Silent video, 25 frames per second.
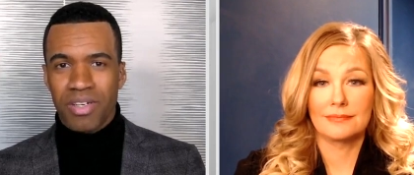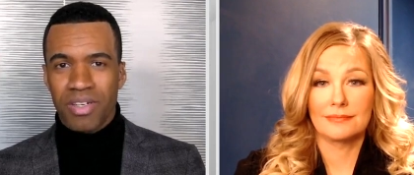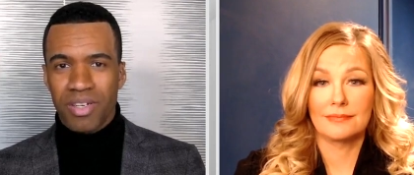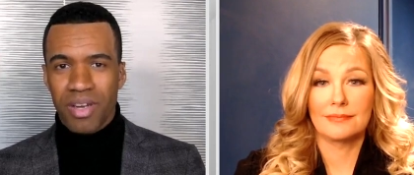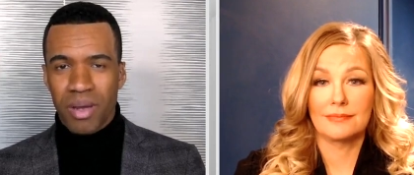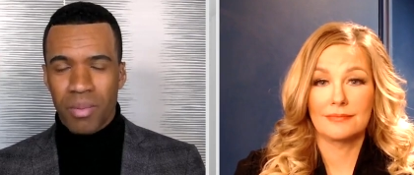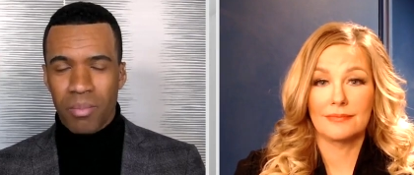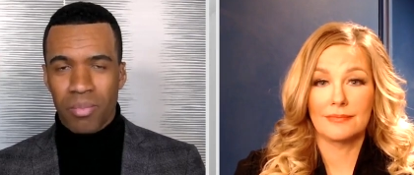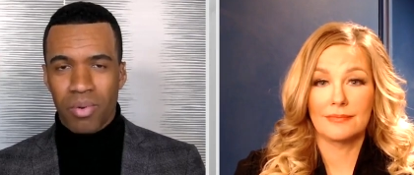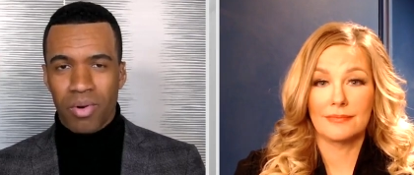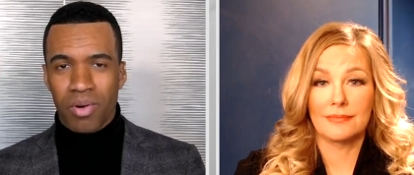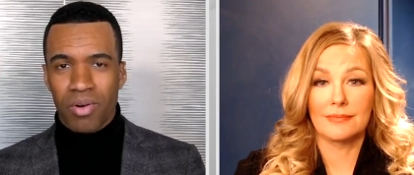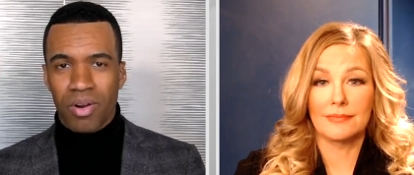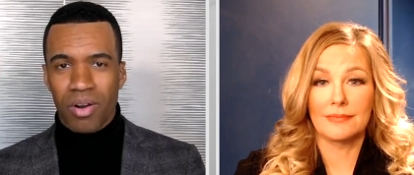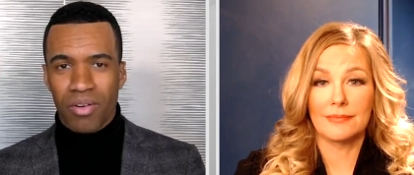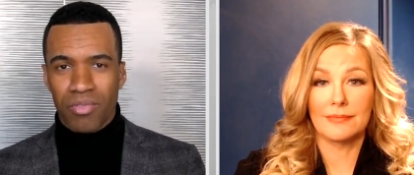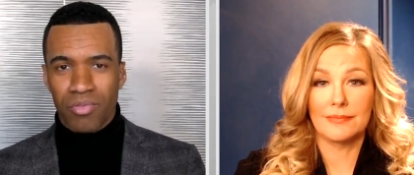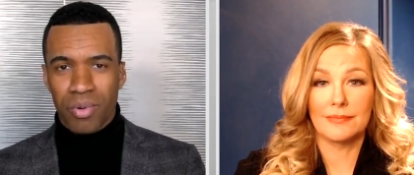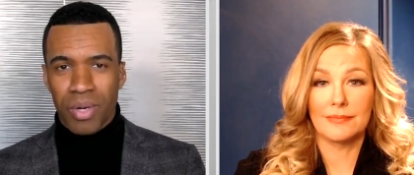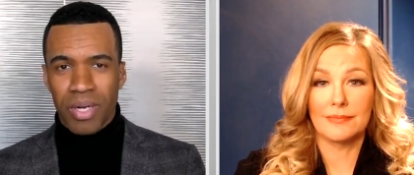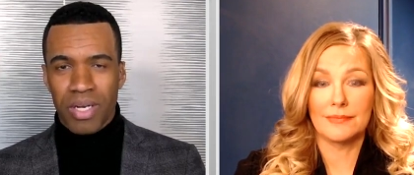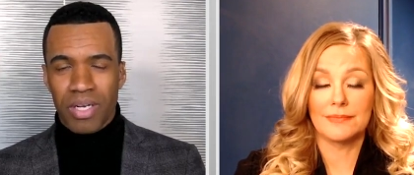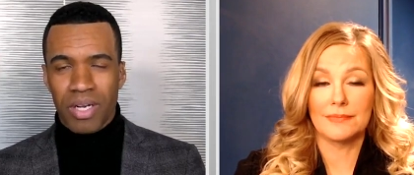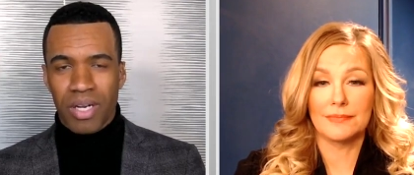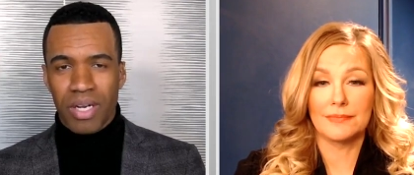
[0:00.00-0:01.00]
Speaker 1: number of
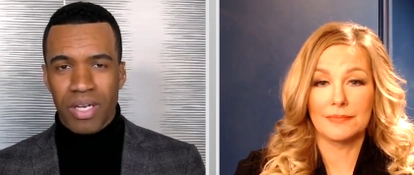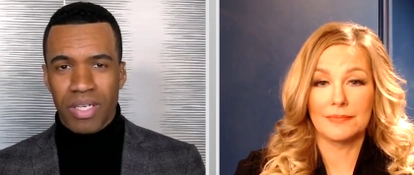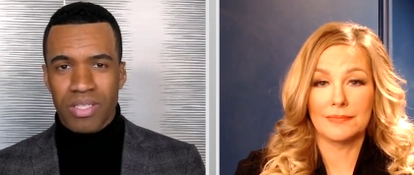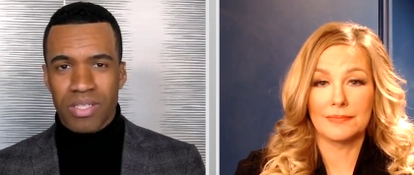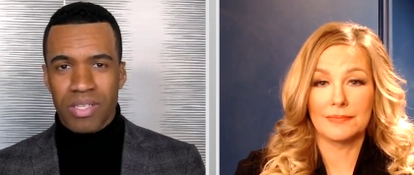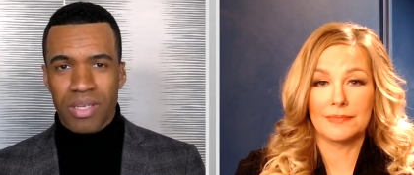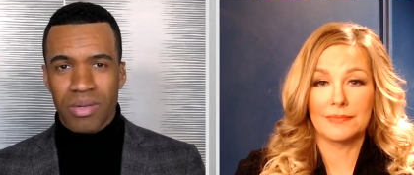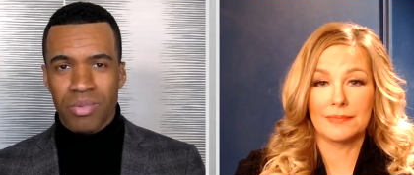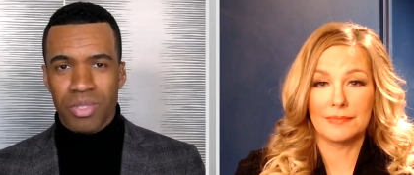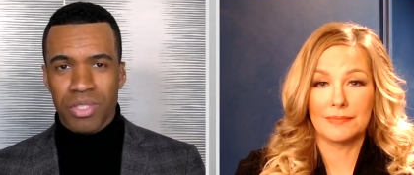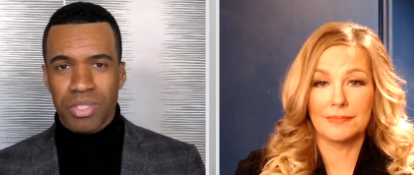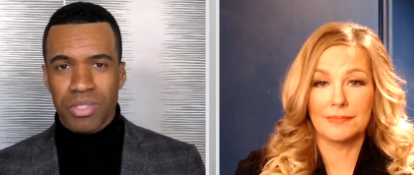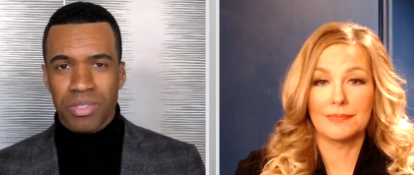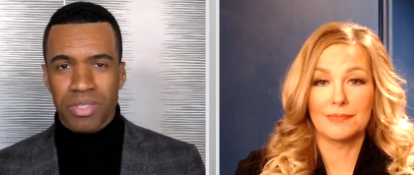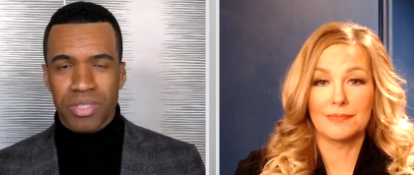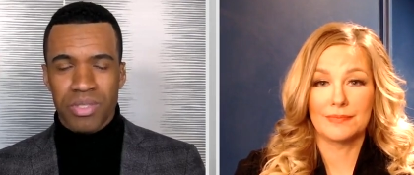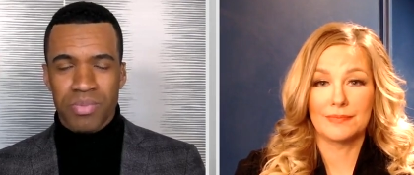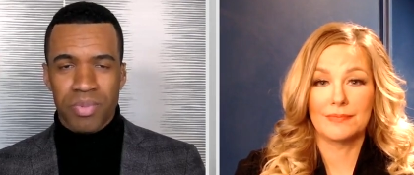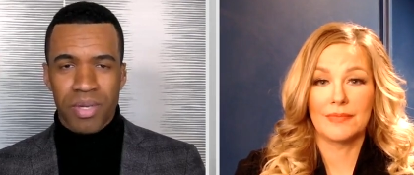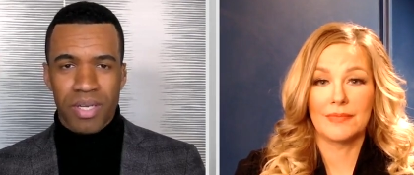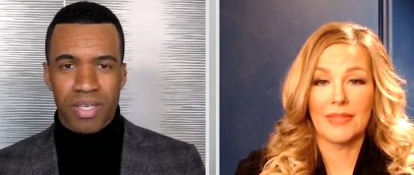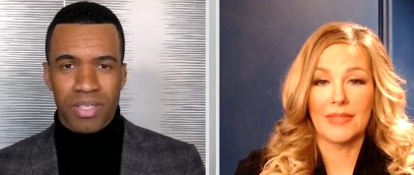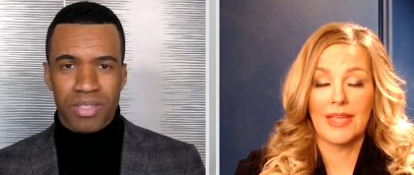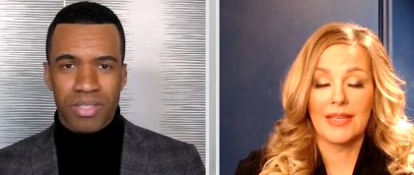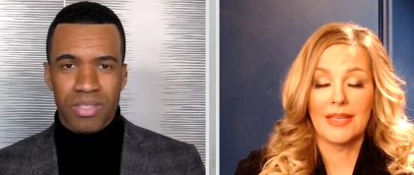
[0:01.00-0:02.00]
rate hikes that we should
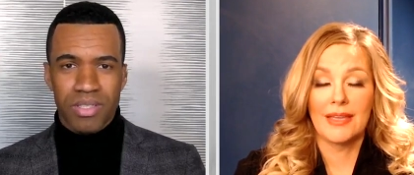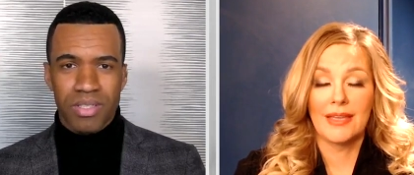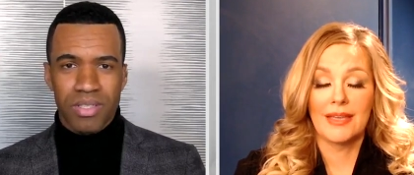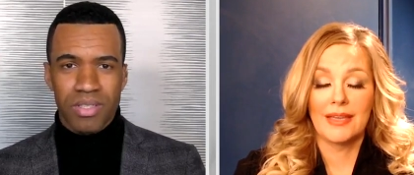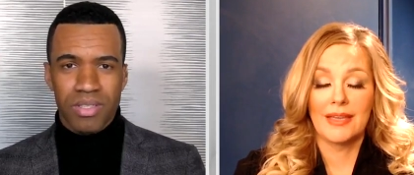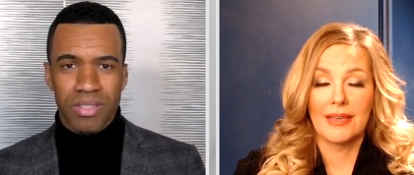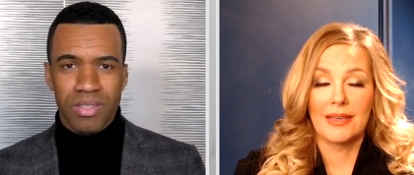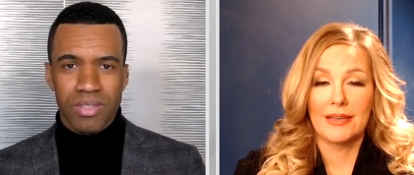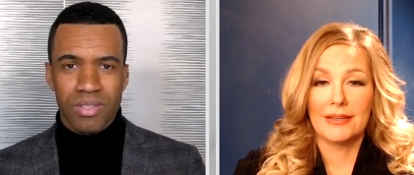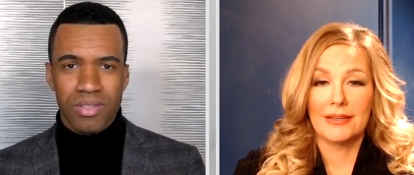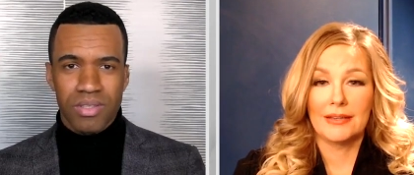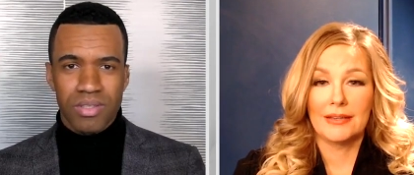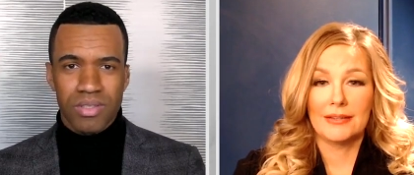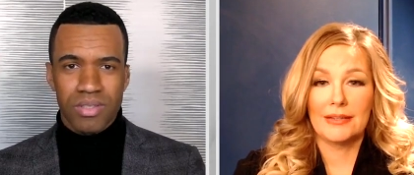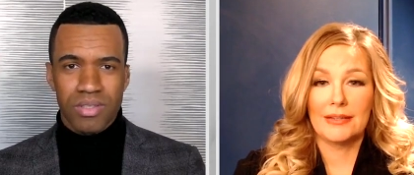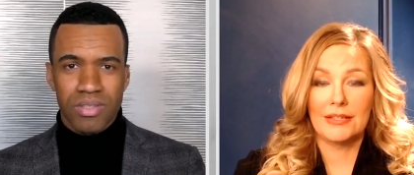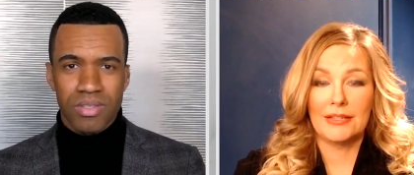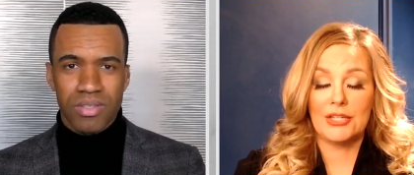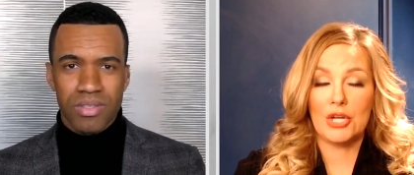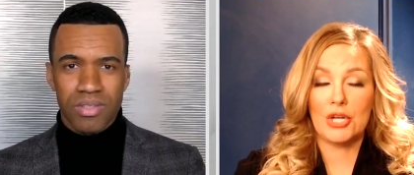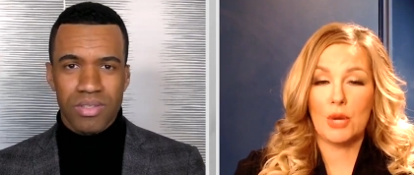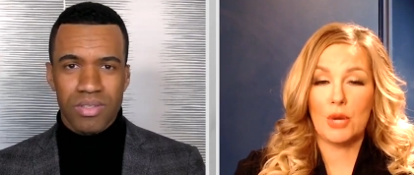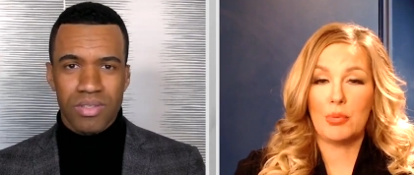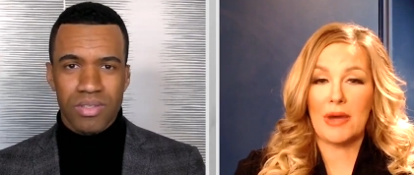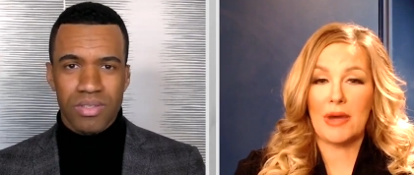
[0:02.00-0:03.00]
expect?
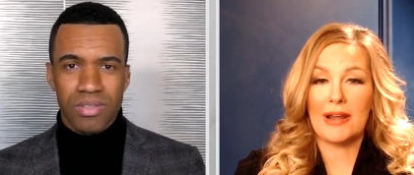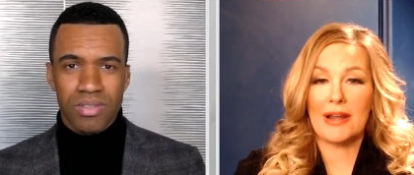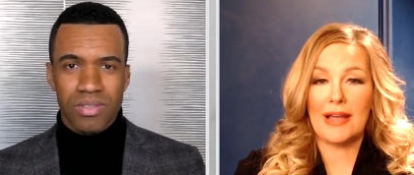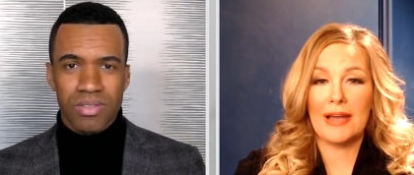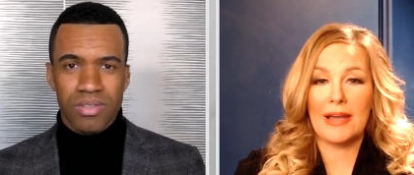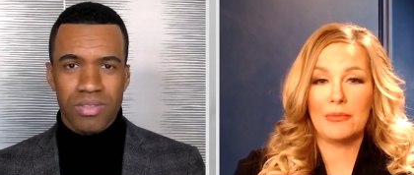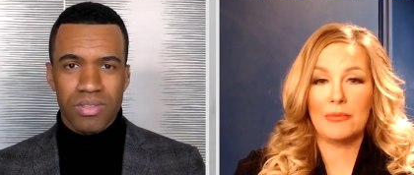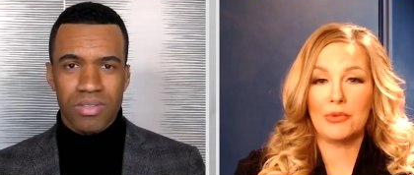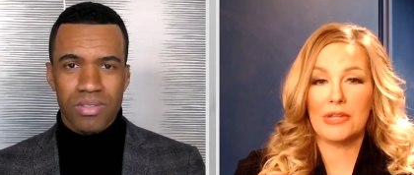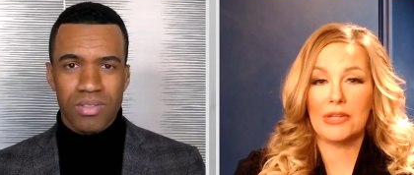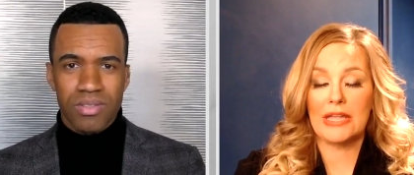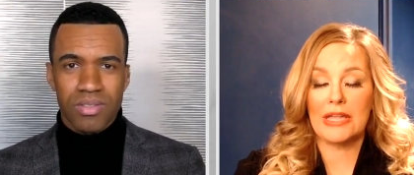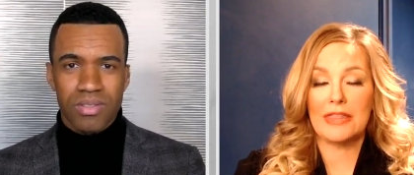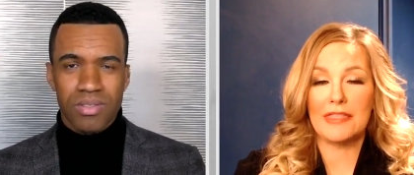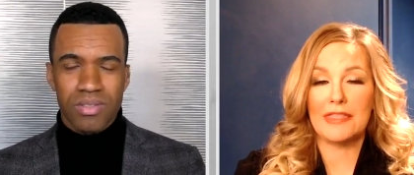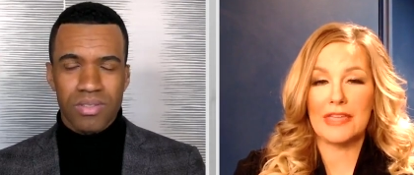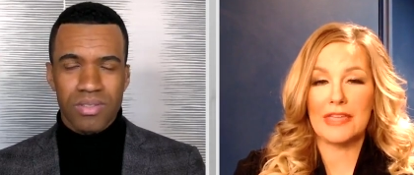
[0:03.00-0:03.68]
Speaker 2: You know, Brad, I'm really